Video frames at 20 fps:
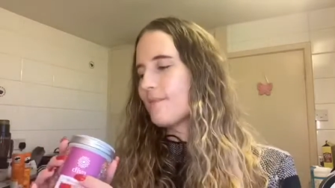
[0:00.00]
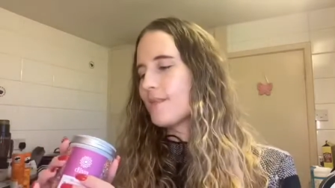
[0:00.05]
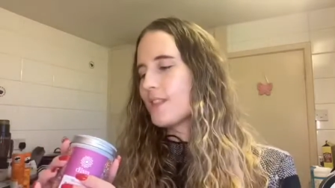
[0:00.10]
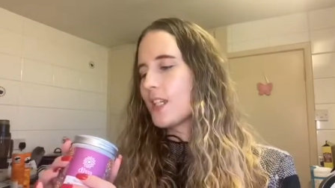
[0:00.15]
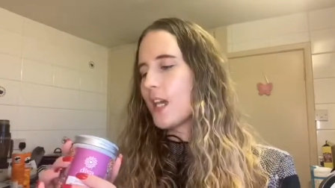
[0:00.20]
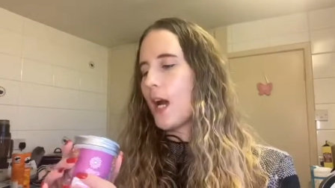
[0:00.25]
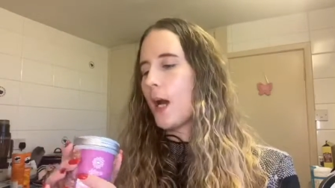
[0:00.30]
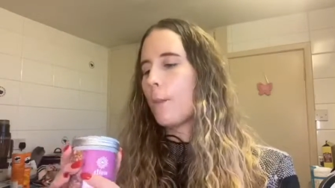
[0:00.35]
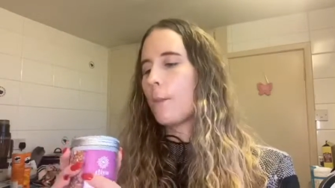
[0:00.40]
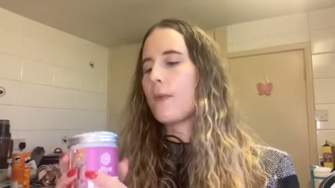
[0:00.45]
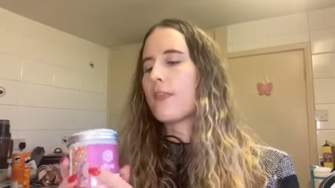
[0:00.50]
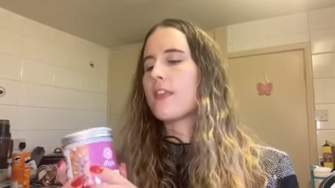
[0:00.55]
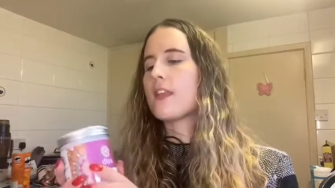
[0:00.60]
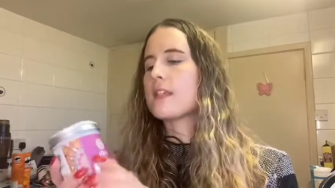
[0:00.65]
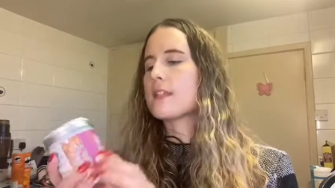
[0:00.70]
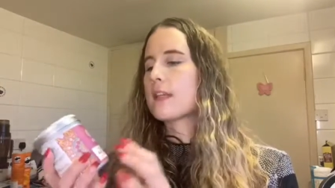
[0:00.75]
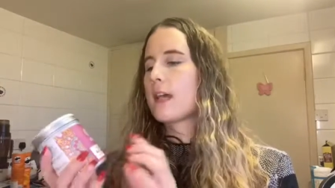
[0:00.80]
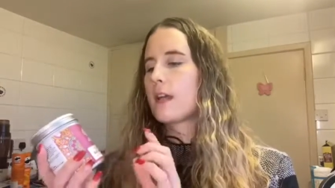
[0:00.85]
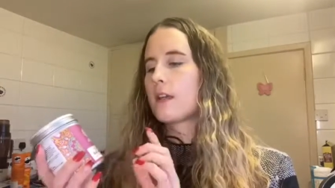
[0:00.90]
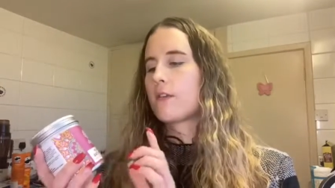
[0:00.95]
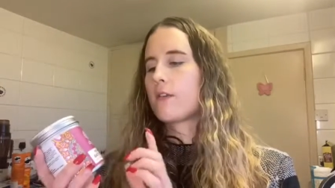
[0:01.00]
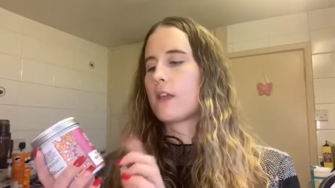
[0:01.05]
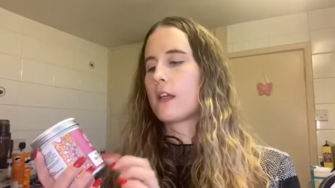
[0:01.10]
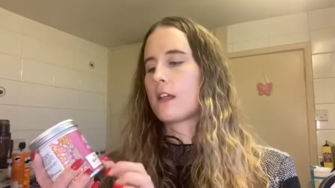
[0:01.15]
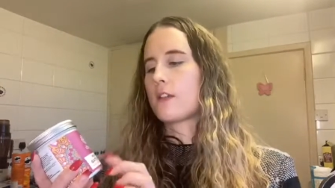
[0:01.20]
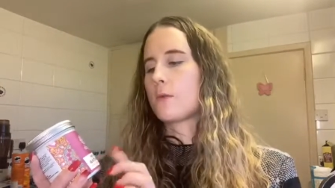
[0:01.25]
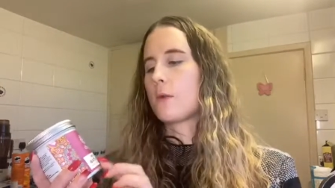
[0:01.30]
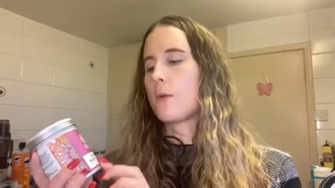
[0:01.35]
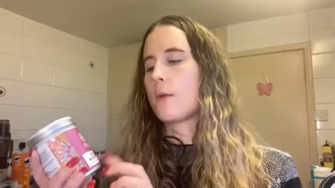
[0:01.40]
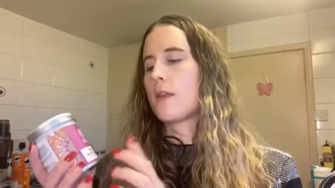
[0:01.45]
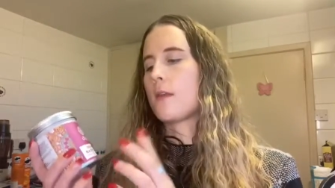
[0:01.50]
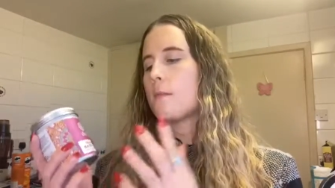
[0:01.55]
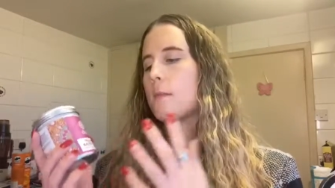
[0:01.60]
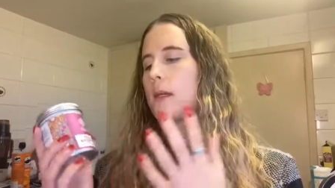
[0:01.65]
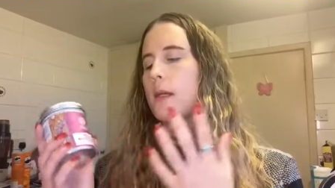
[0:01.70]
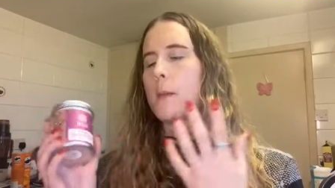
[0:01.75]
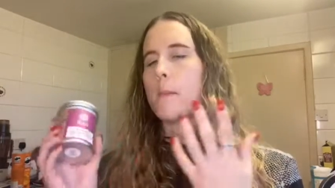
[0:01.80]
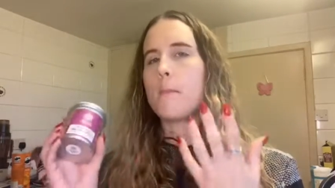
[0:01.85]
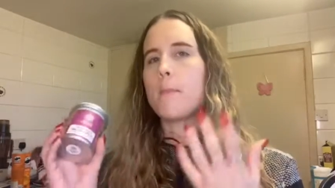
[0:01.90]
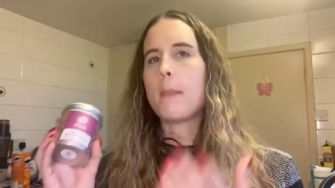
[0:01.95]
with this kind of thing as well, with it being
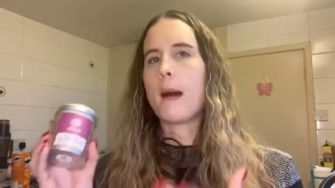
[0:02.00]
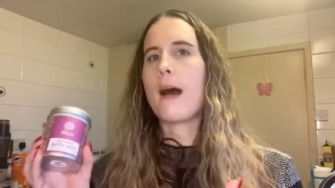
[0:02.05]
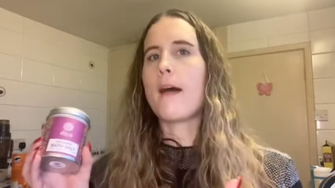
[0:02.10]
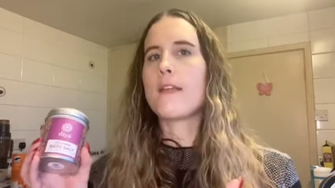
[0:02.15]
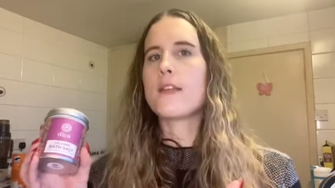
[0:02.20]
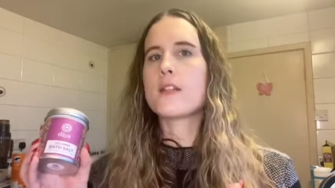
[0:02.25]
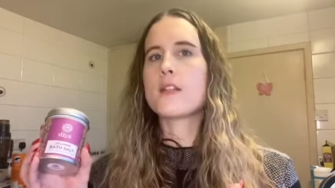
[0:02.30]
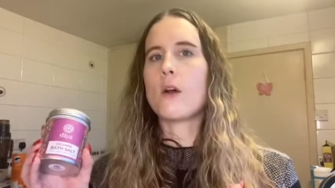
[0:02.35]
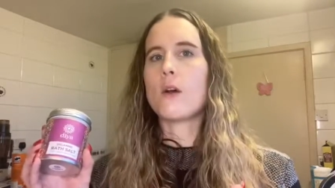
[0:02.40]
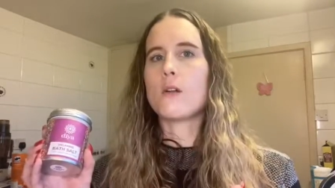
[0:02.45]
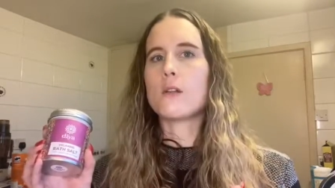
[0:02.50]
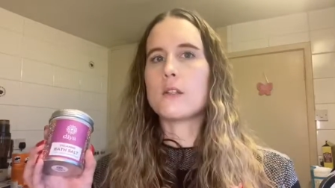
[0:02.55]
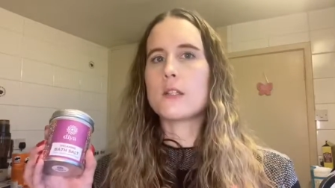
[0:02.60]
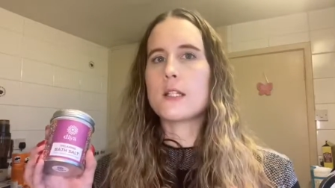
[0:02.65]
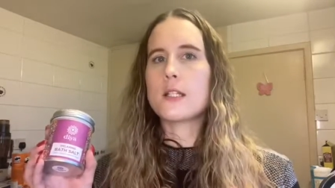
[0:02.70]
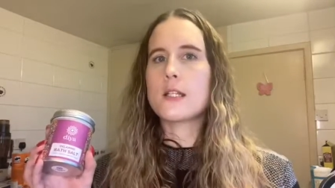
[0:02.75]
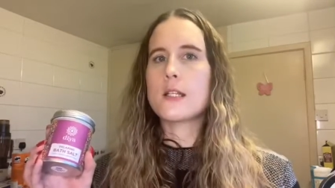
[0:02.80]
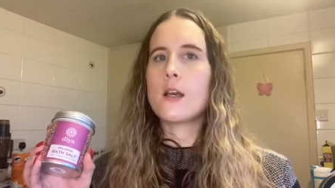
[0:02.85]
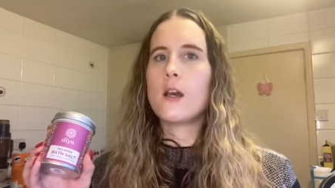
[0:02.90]
in bath salts,